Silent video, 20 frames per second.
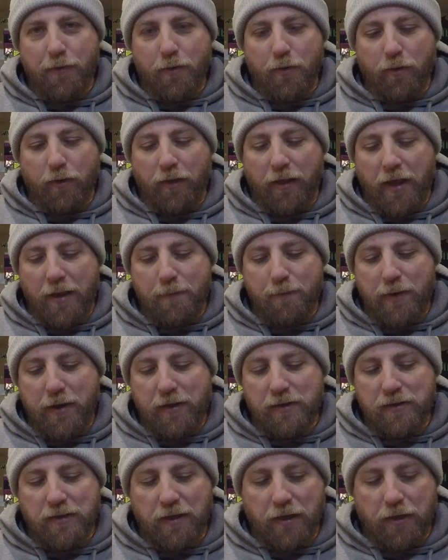throwing light
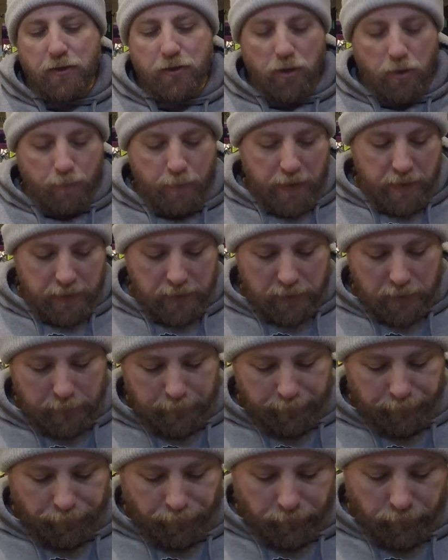baits like jerk baits.
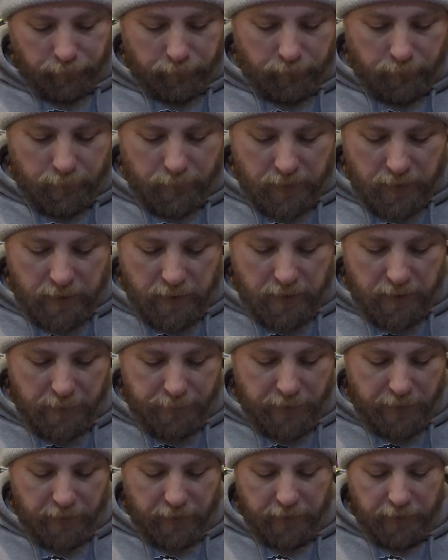
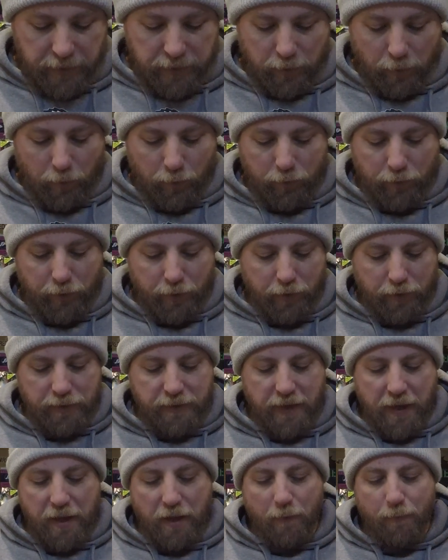And then this older
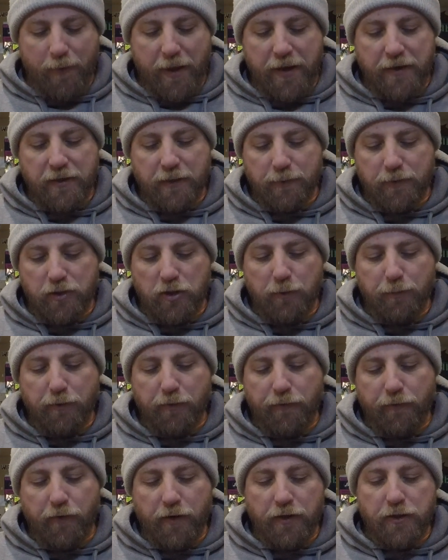style Bantam
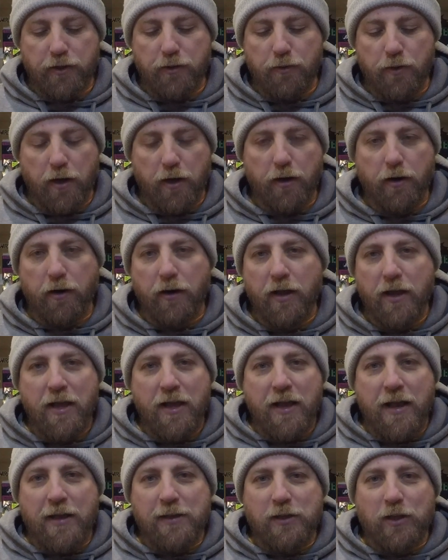Super Free 200
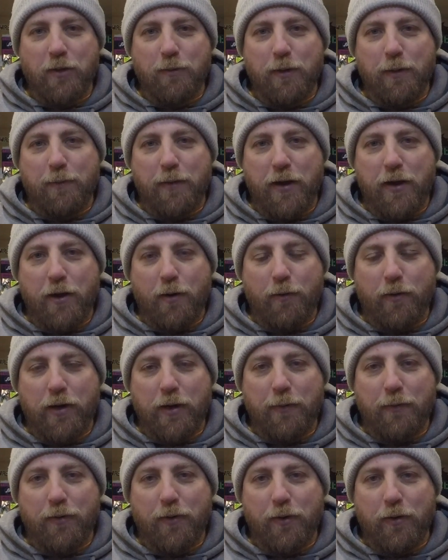is a little bit better when
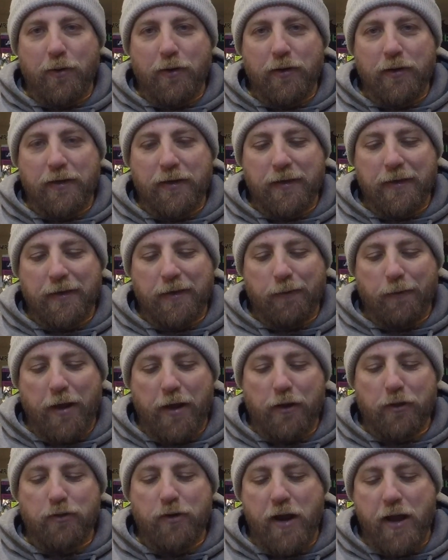I'm throwing
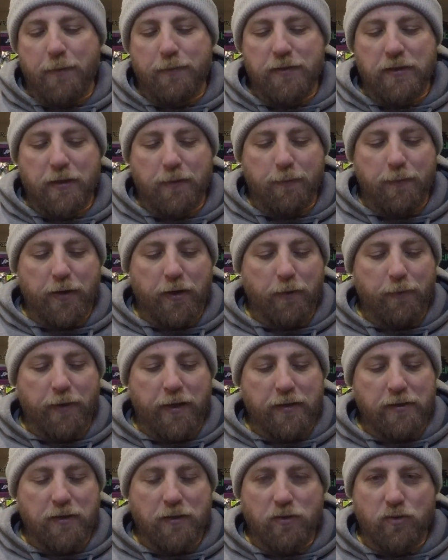rattle traps and bigger
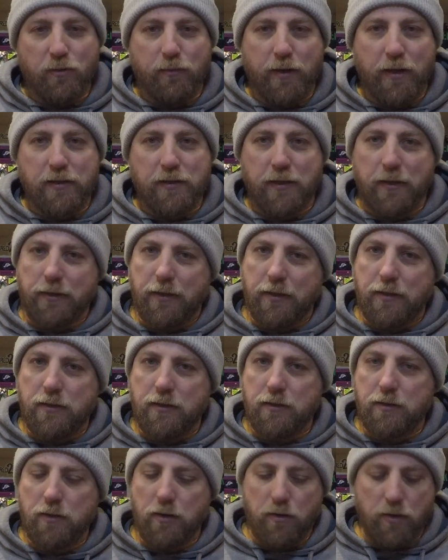baits and swim baits like this.
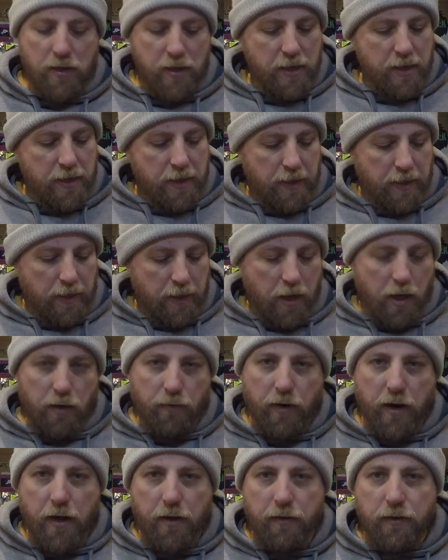So all
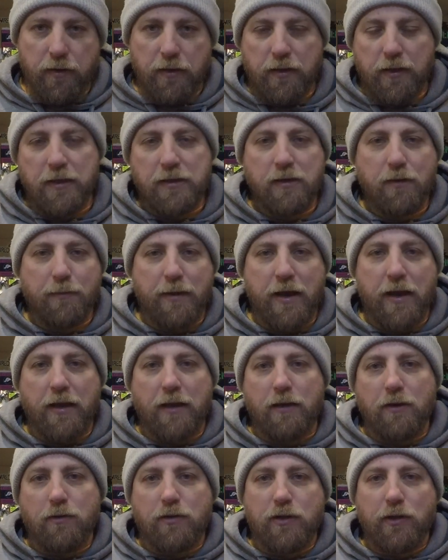around, these are my
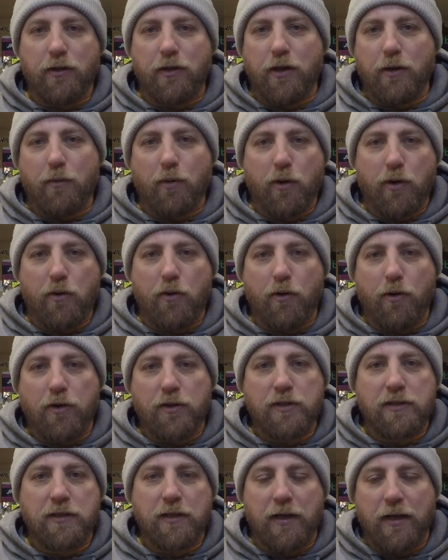utility
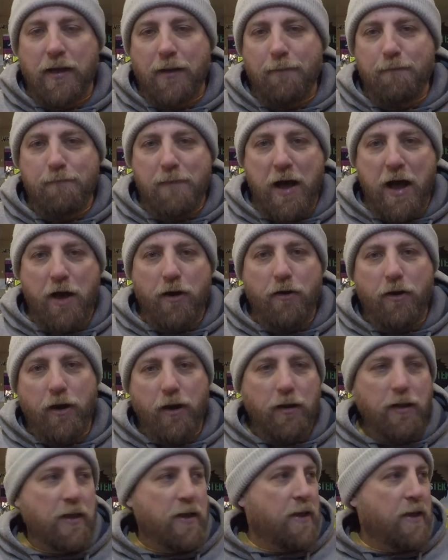workhorse, moderate